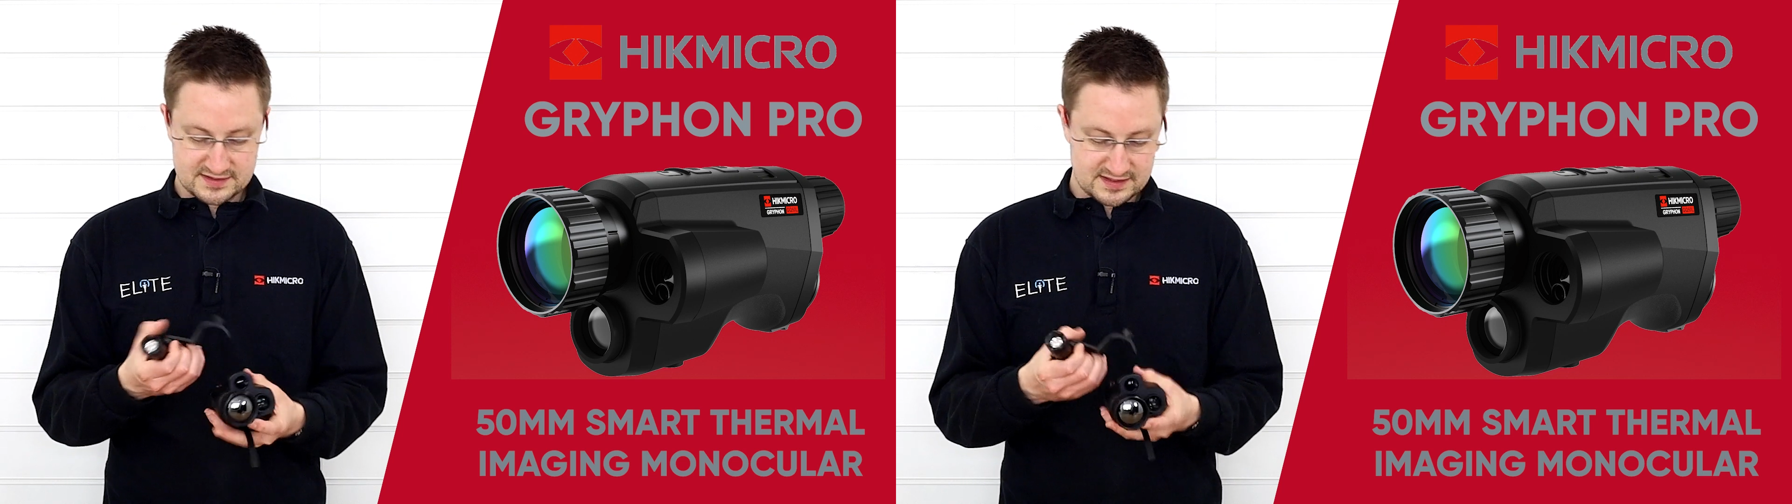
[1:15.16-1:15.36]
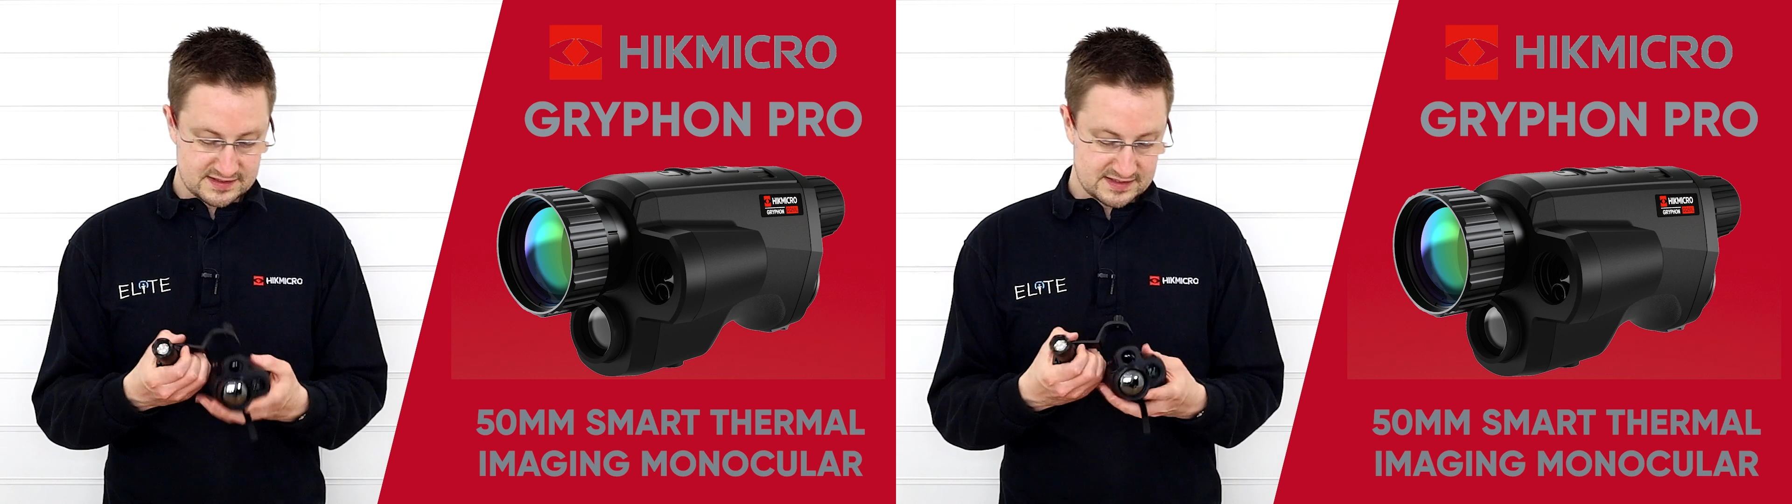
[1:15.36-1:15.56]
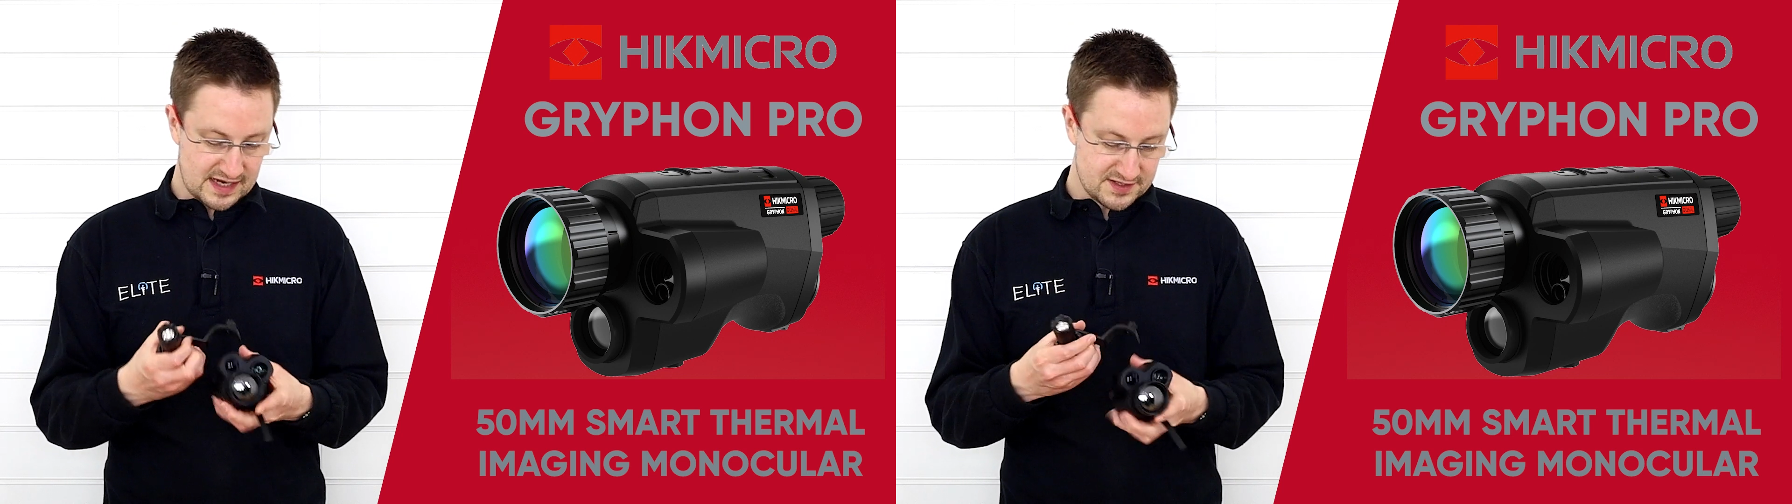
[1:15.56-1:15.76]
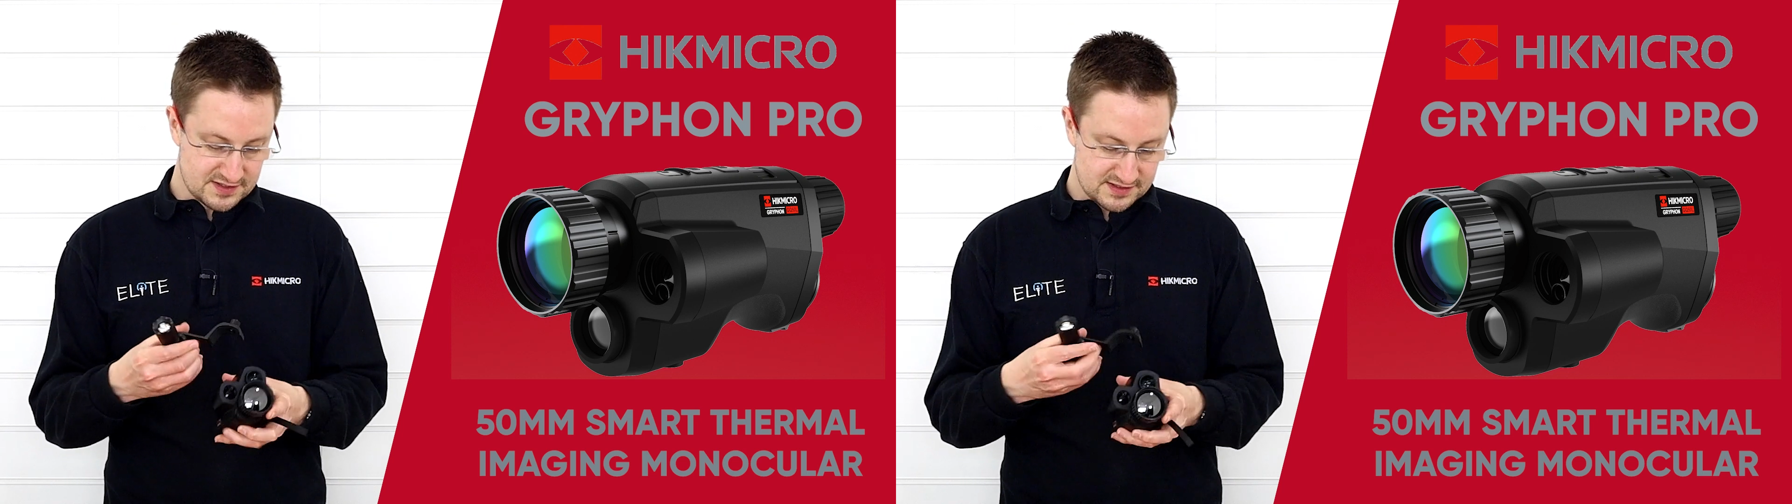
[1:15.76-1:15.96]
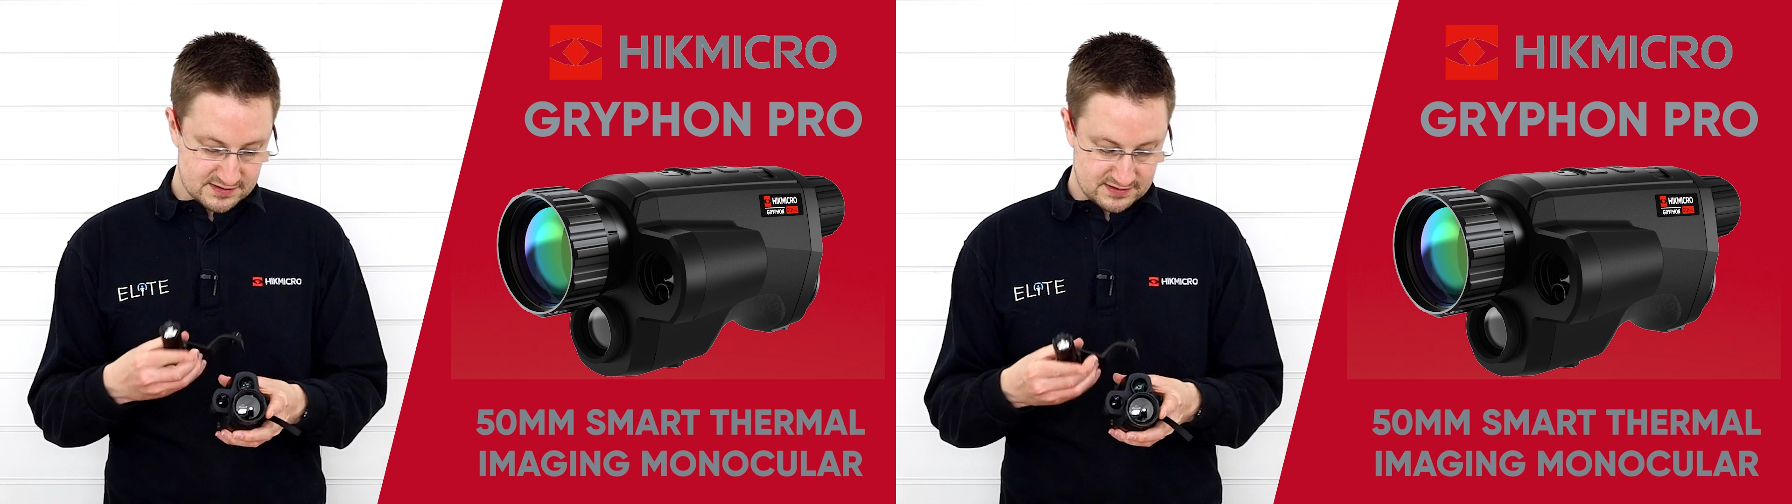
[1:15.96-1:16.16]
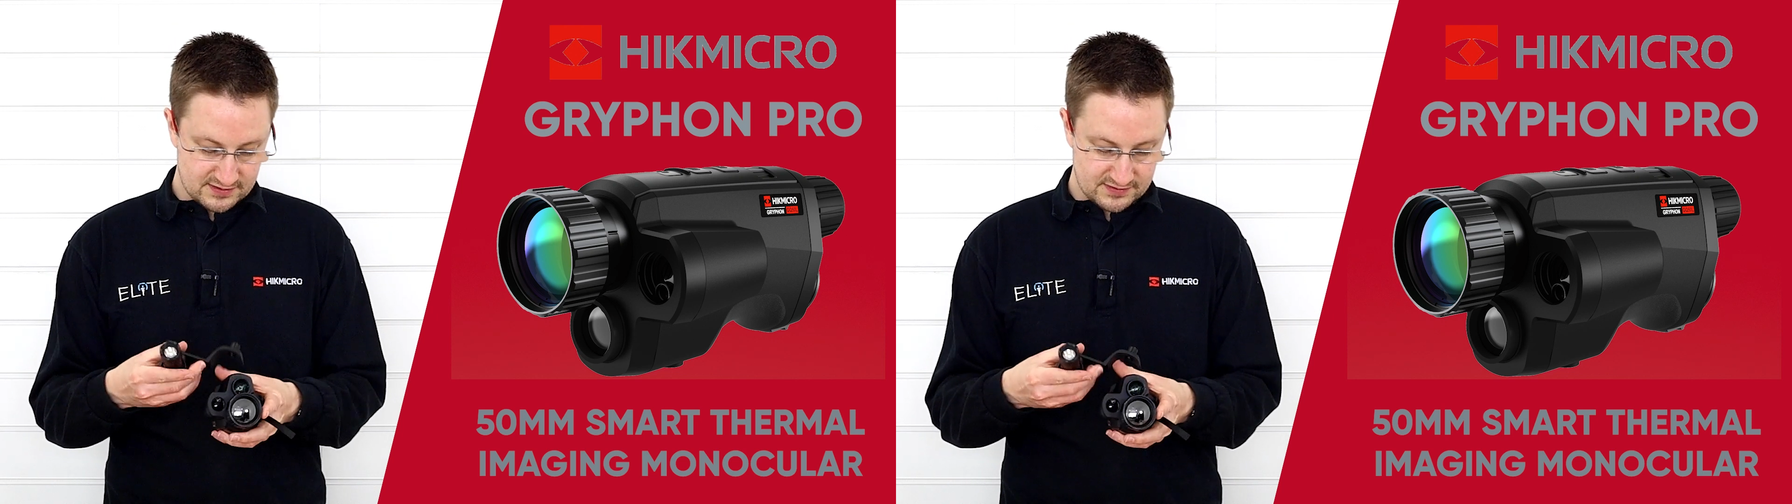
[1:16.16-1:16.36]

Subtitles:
This attaches